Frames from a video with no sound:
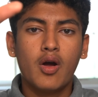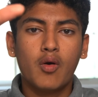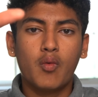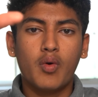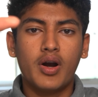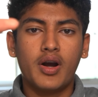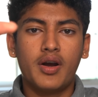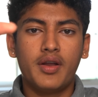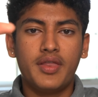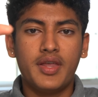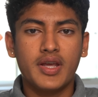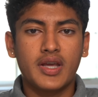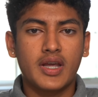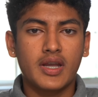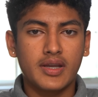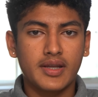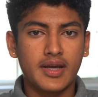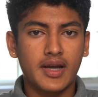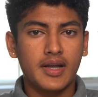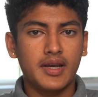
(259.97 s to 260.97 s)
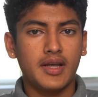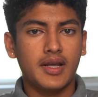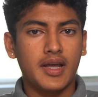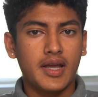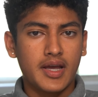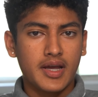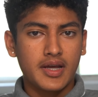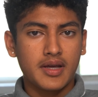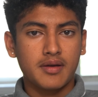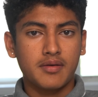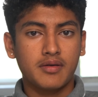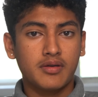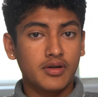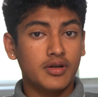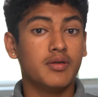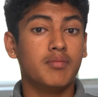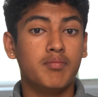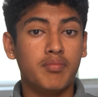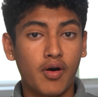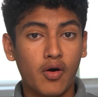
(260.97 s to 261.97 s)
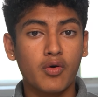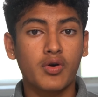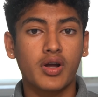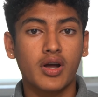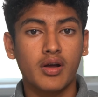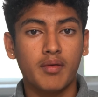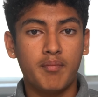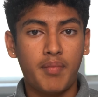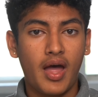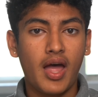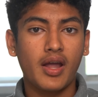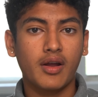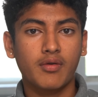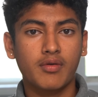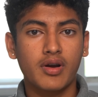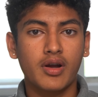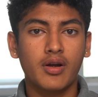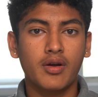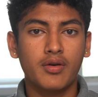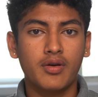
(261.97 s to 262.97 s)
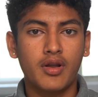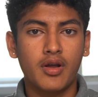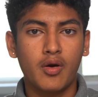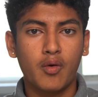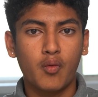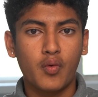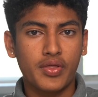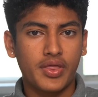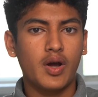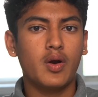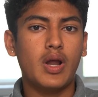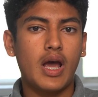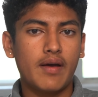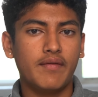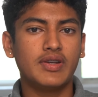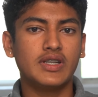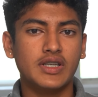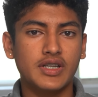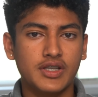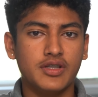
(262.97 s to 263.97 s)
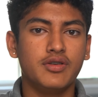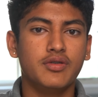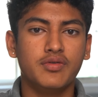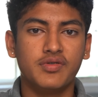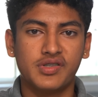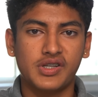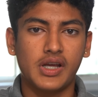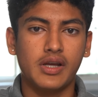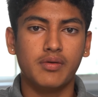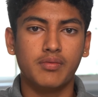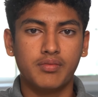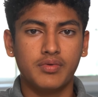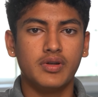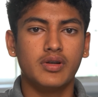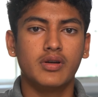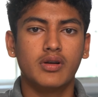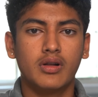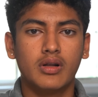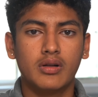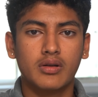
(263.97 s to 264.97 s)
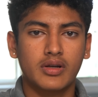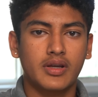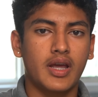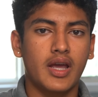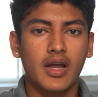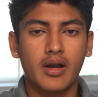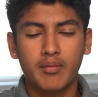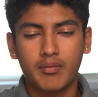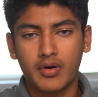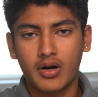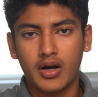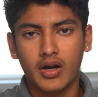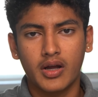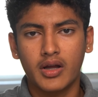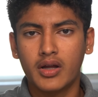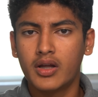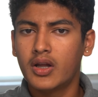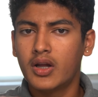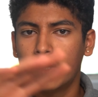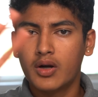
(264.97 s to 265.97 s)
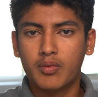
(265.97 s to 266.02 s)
where they can get a good bokeh background without having to use a real camera